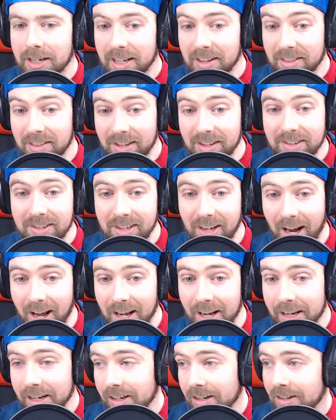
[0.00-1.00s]
And this
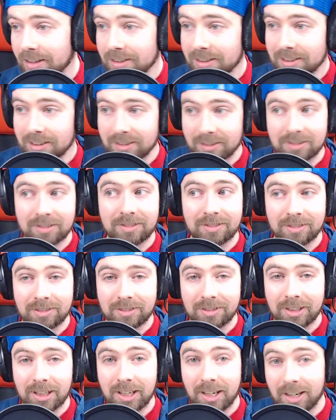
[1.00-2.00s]
guy,
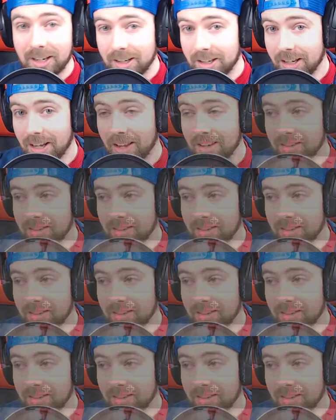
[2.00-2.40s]
he has